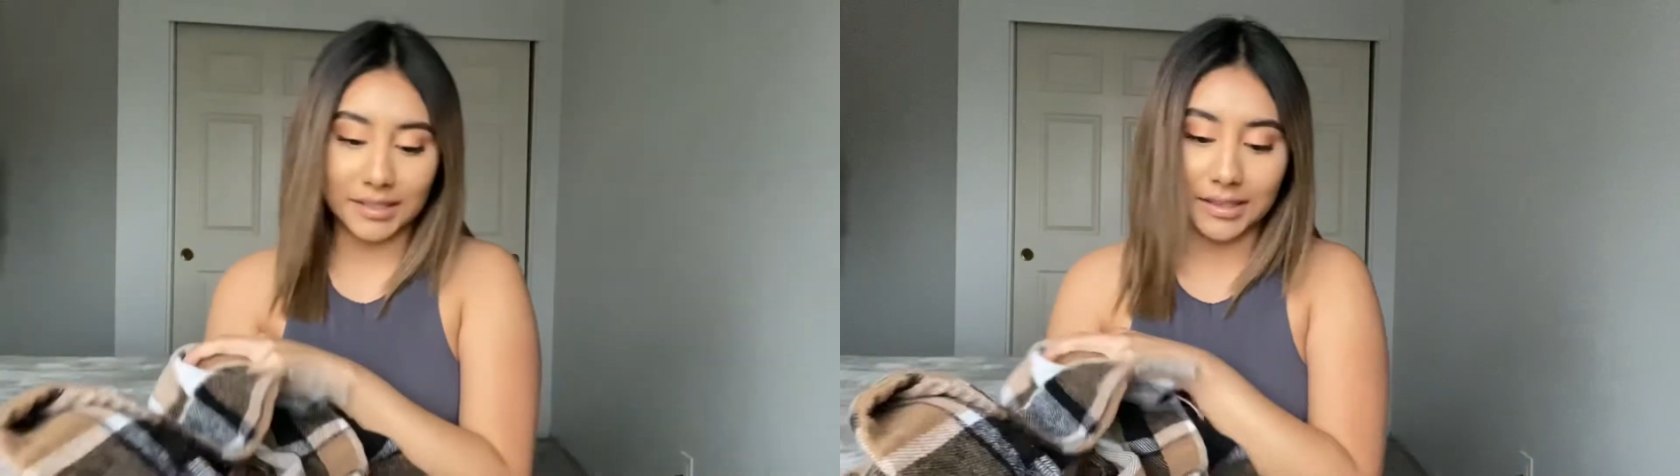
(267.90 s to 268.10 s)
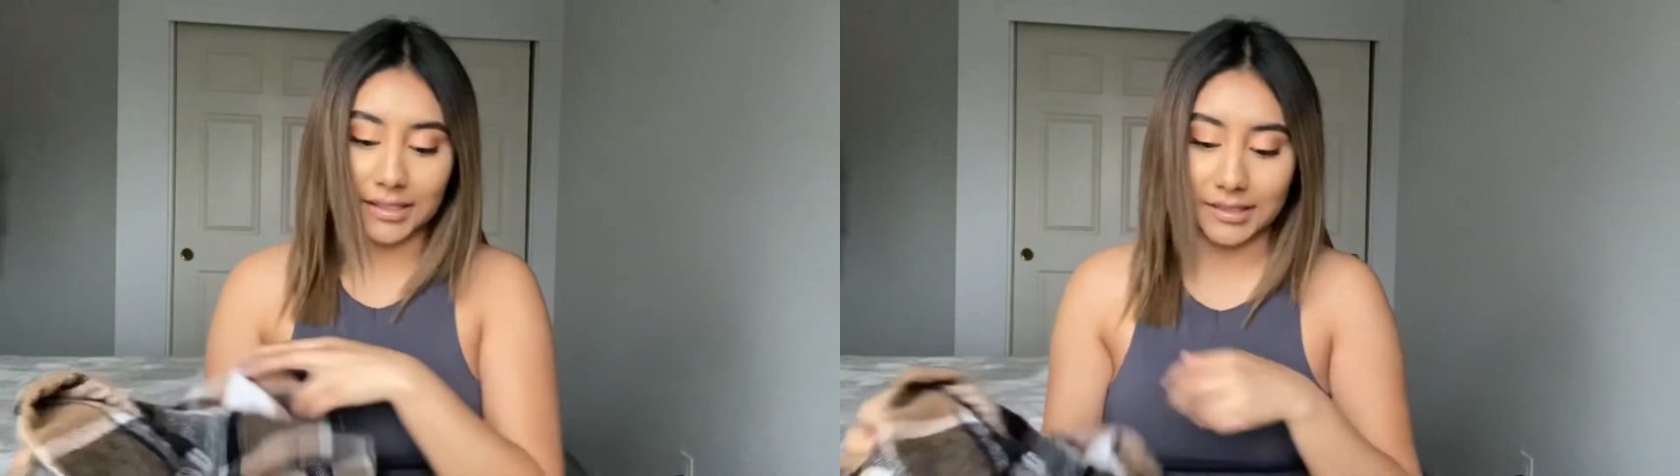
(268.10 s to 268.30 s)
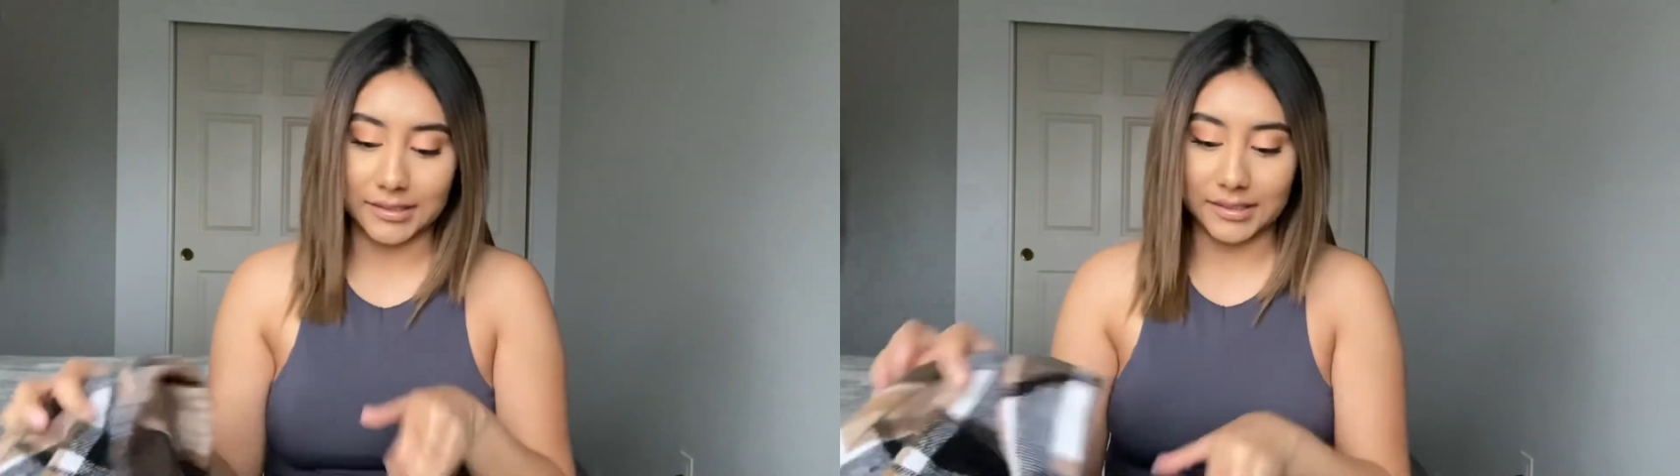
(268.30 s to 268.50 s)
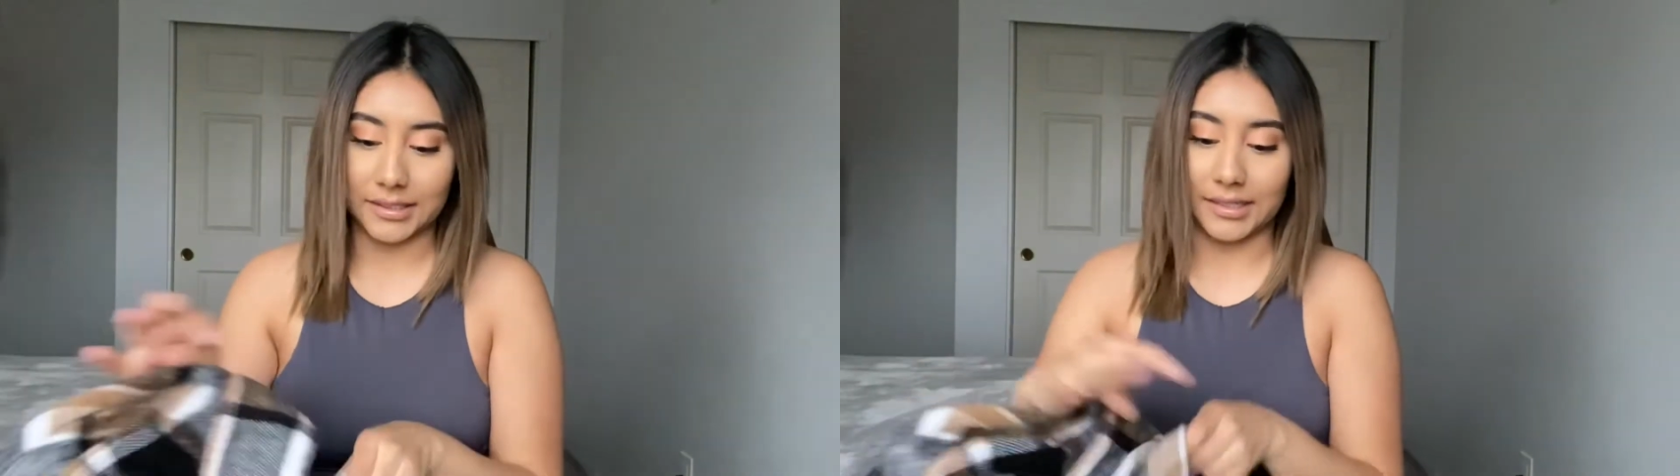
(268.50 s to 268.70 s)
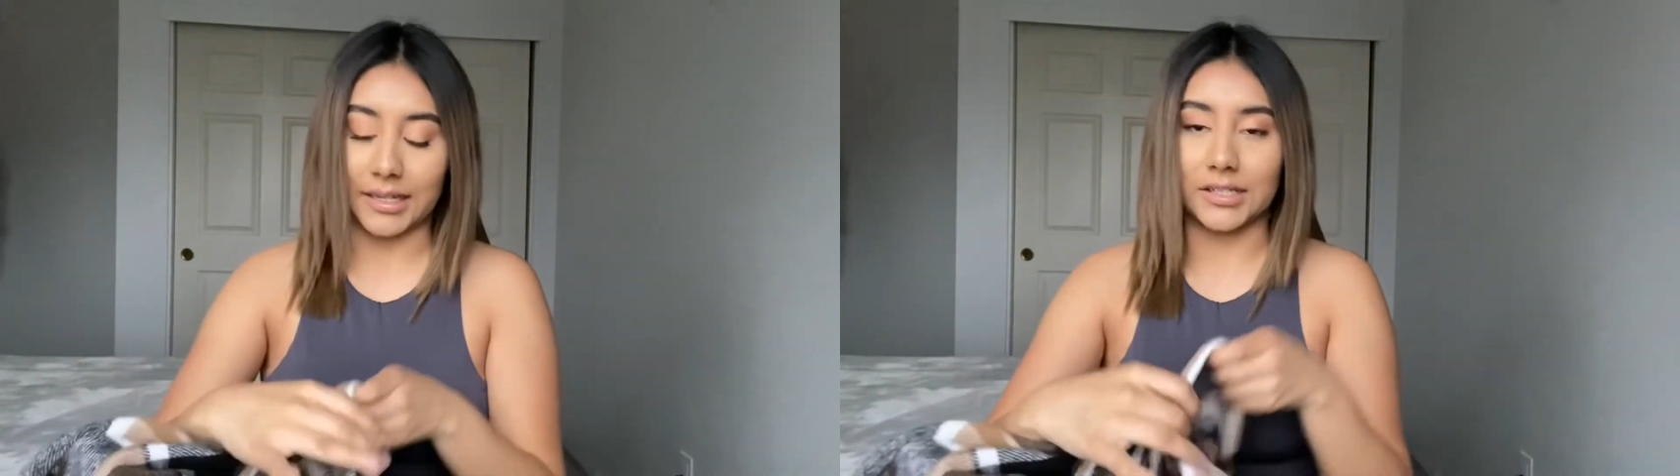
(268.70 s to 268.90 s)
this, and
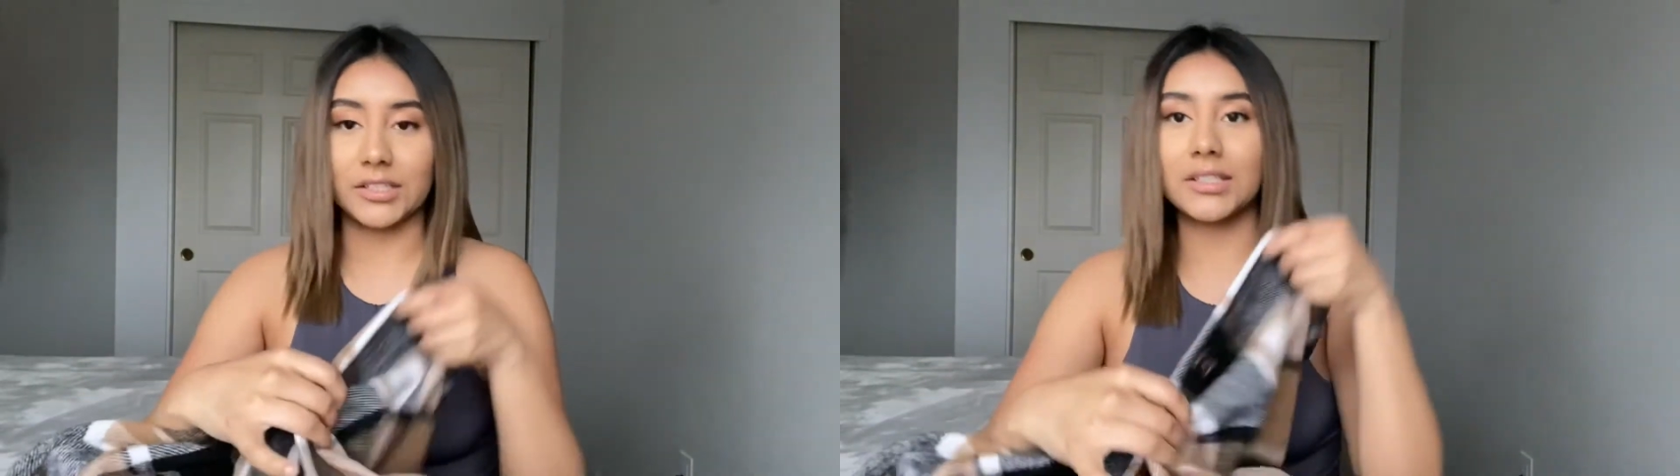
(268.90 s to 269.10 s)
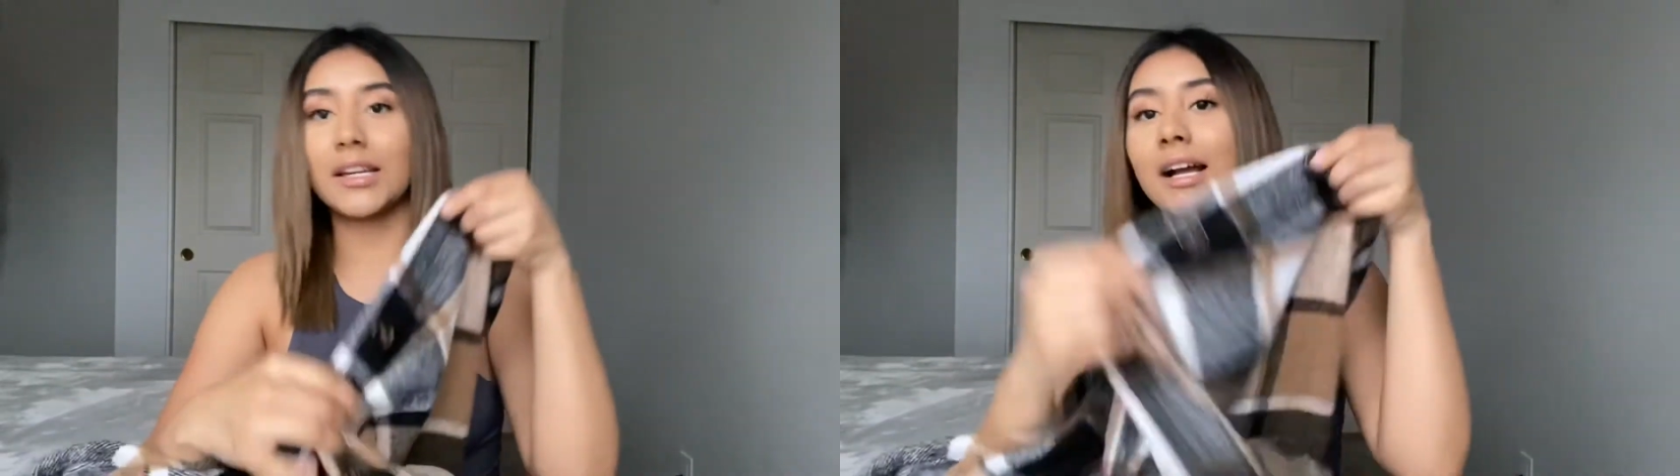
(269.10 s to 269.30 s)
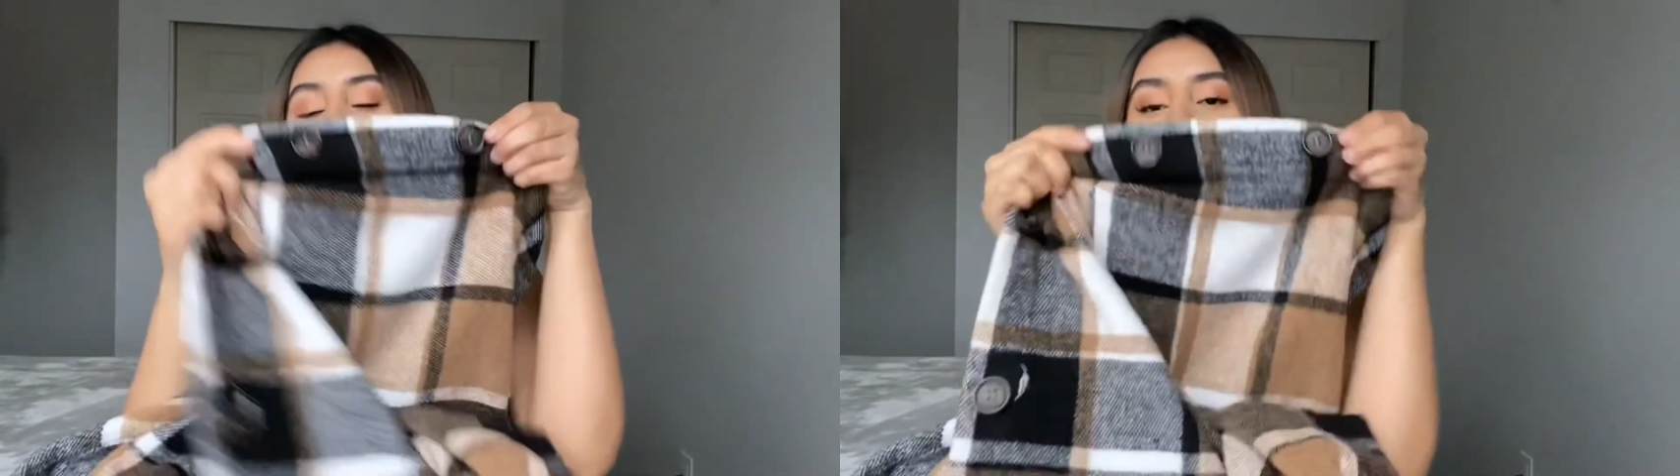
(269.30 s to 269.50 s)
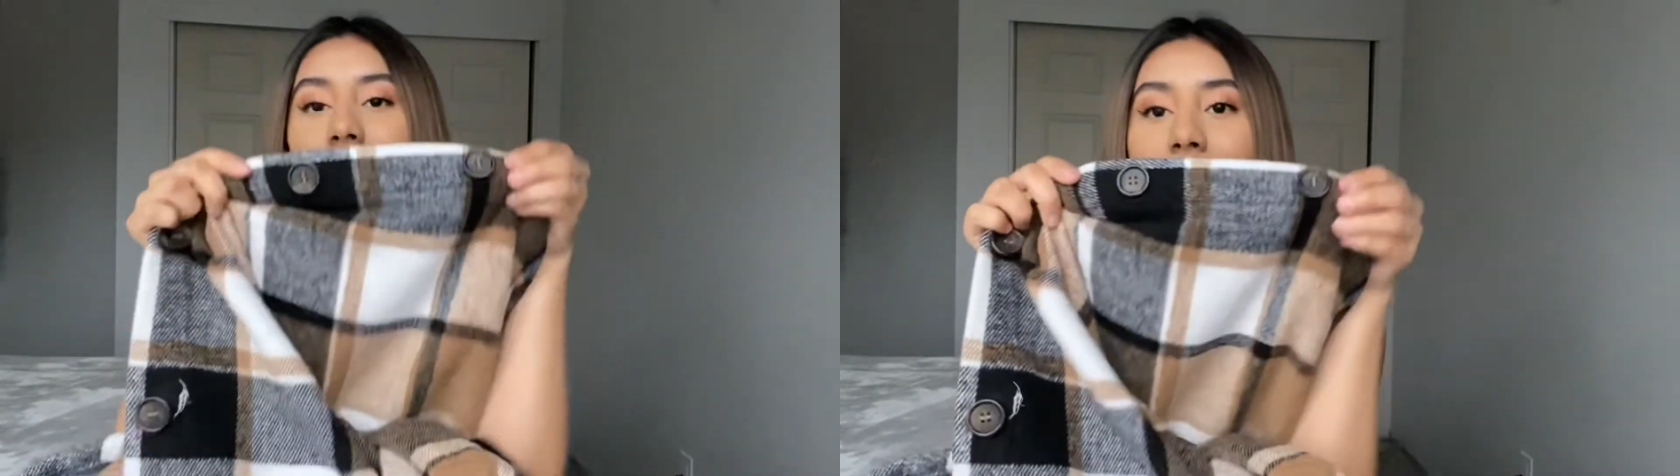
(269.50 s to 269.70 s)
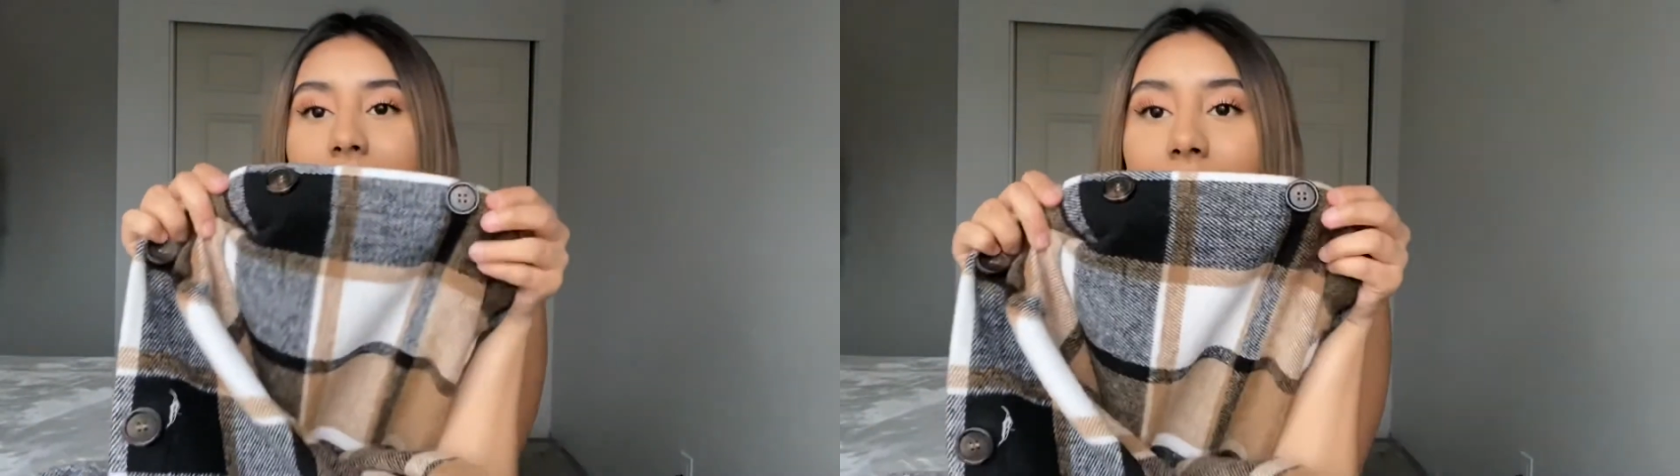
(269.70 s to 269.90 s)
it actually has
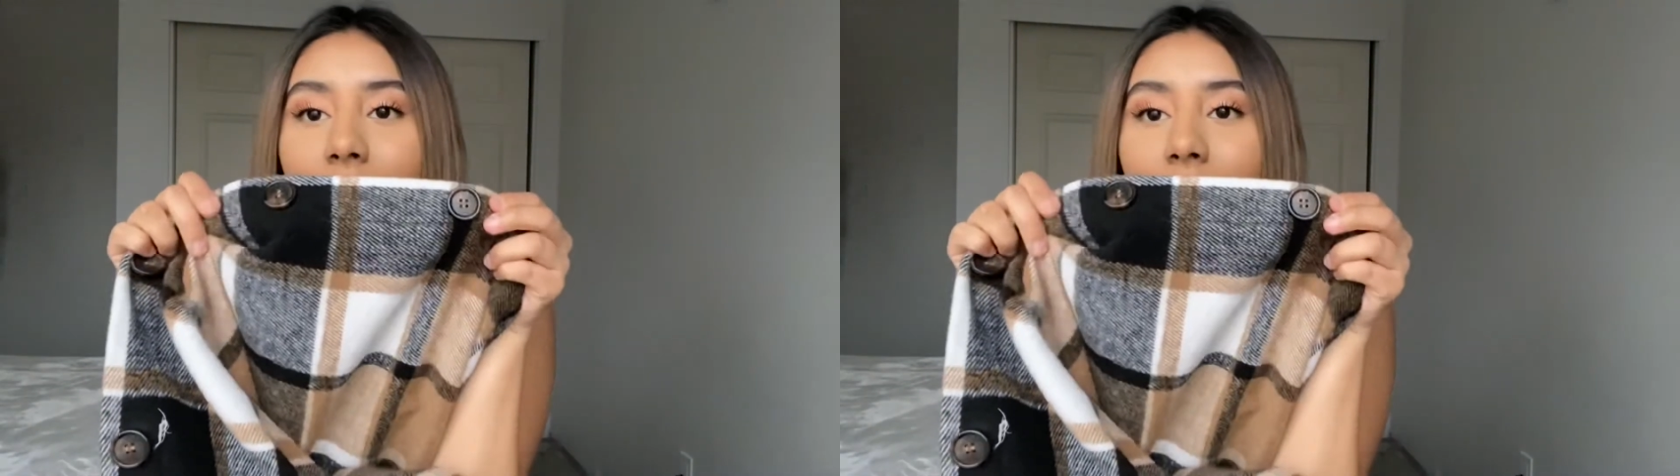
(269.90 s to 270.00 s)
these like